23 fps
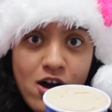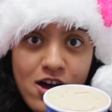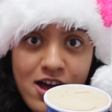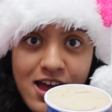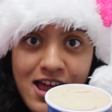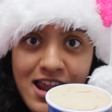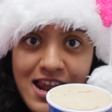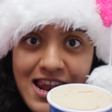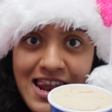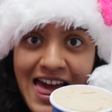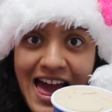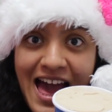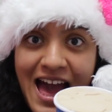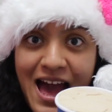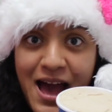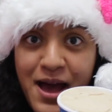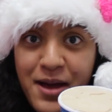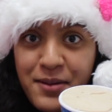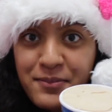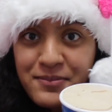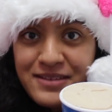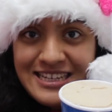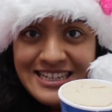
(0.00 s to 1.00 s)

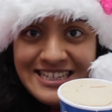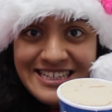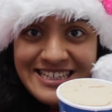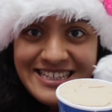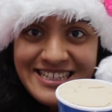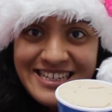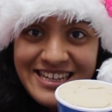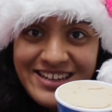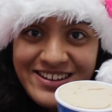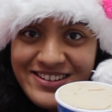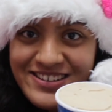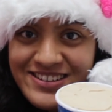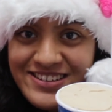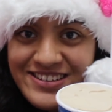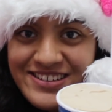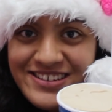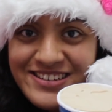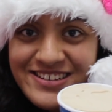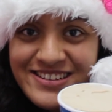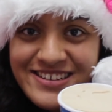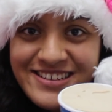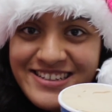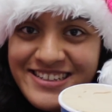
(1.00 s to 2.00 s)
Hola
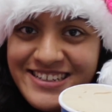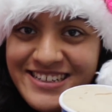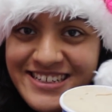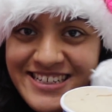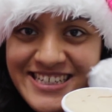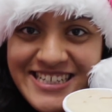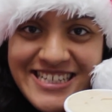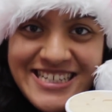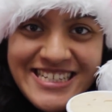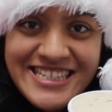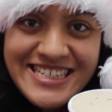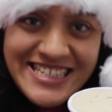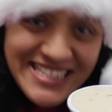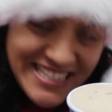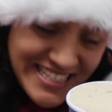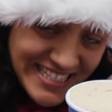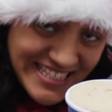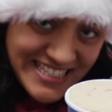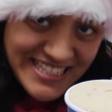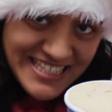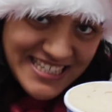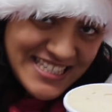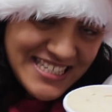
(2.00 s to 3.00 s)
amigos!
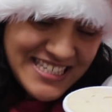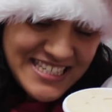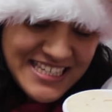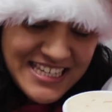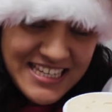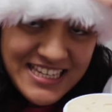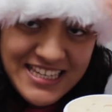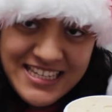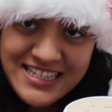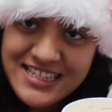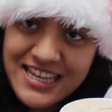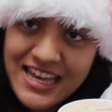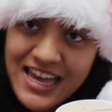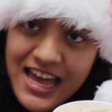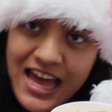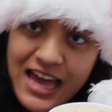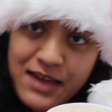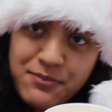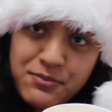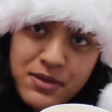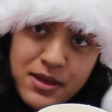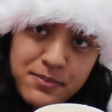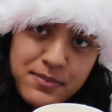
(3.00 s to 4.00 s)
Say
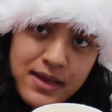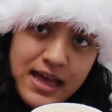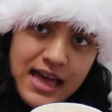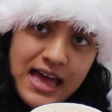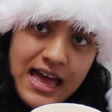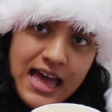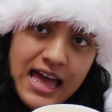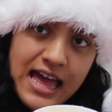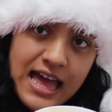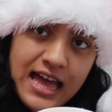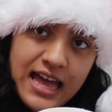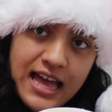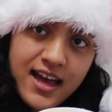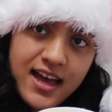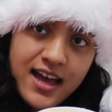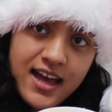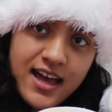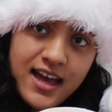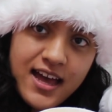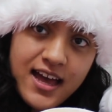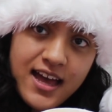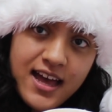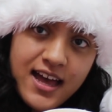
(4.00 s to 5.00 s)
hi mama!
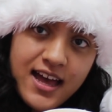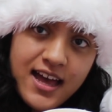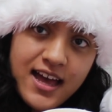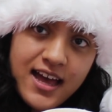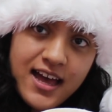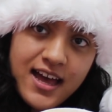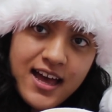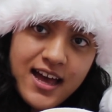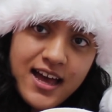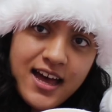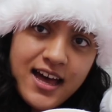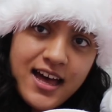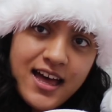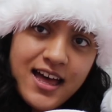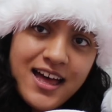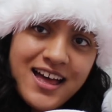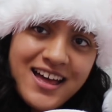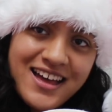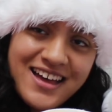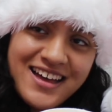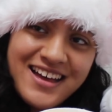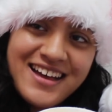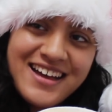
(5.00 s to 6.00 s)
Hi!
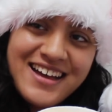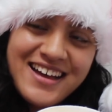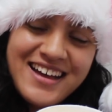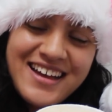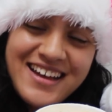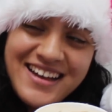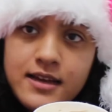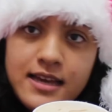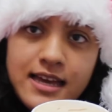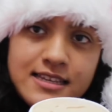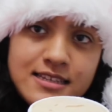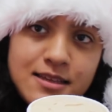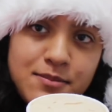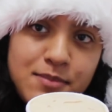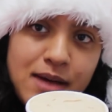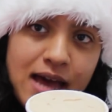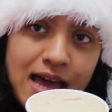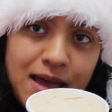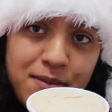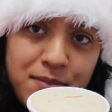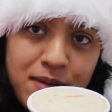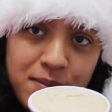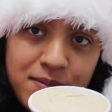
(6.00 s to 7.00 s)
Okay, say
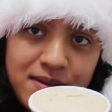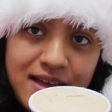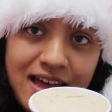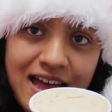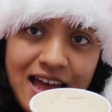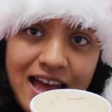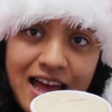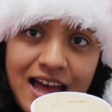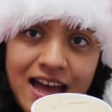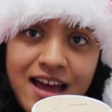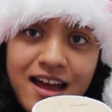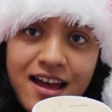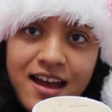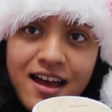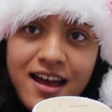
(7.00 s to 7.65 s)
bye mama!